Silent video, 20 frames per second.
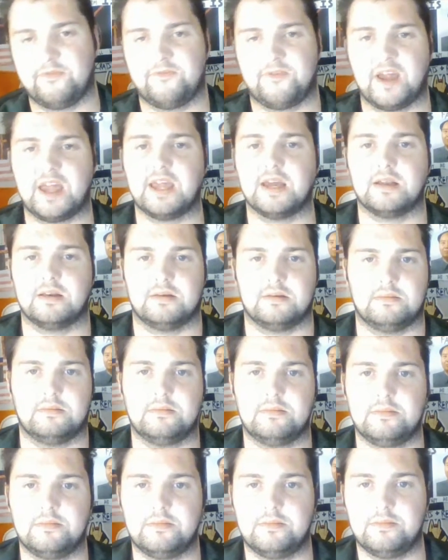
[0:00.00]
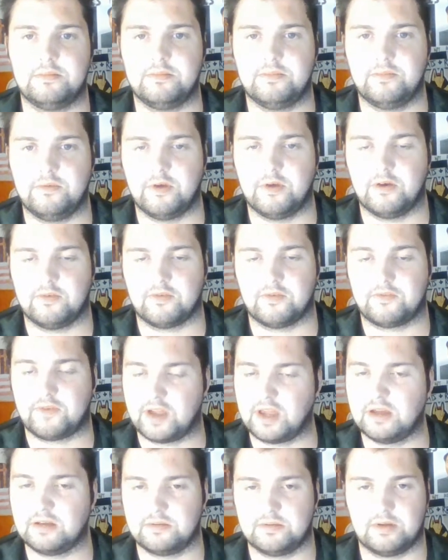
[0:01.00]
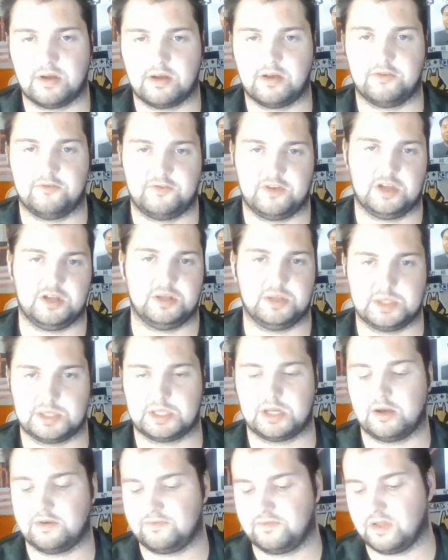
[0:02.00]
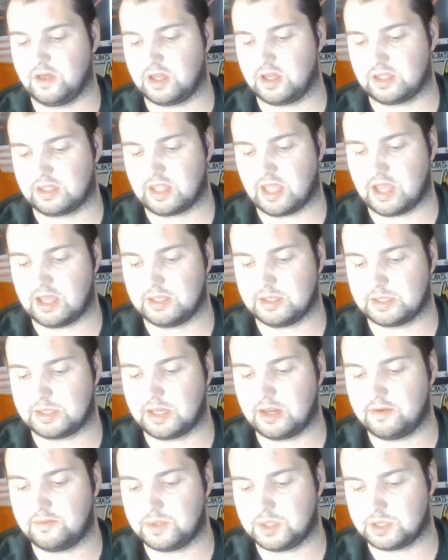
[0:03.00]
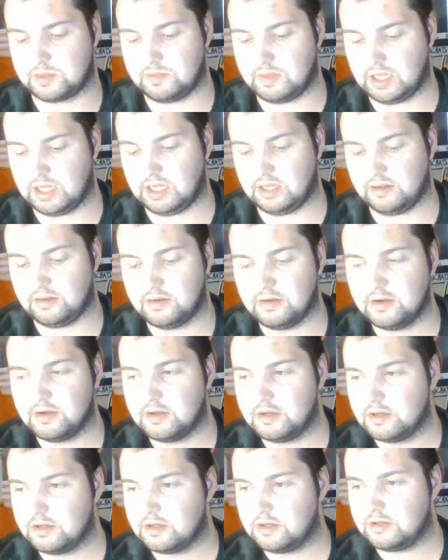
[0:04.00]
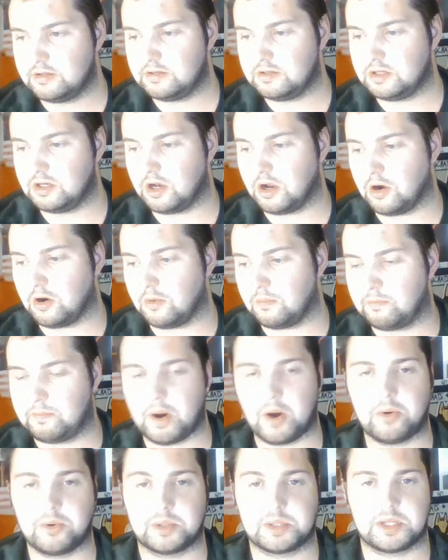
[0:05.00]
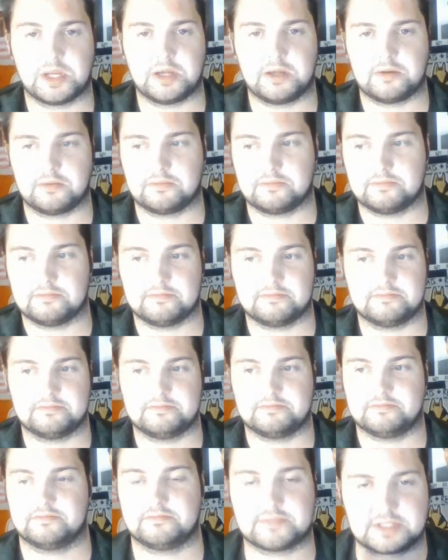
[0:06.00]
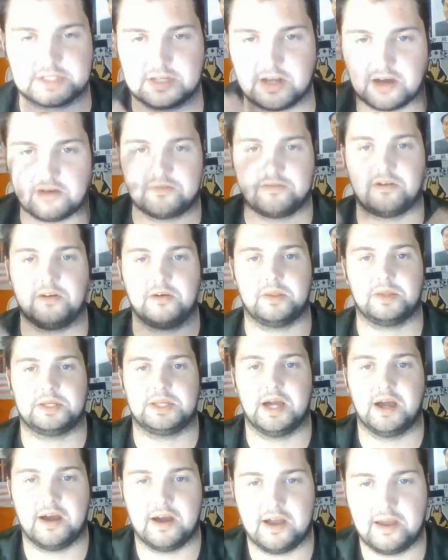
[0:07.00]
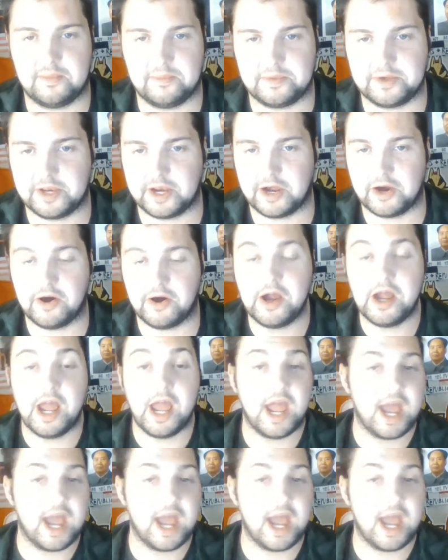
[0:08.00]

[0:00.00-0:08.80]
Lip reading: fan event and stuff like that, instead of just me, you know, posting stuff all the time. You know,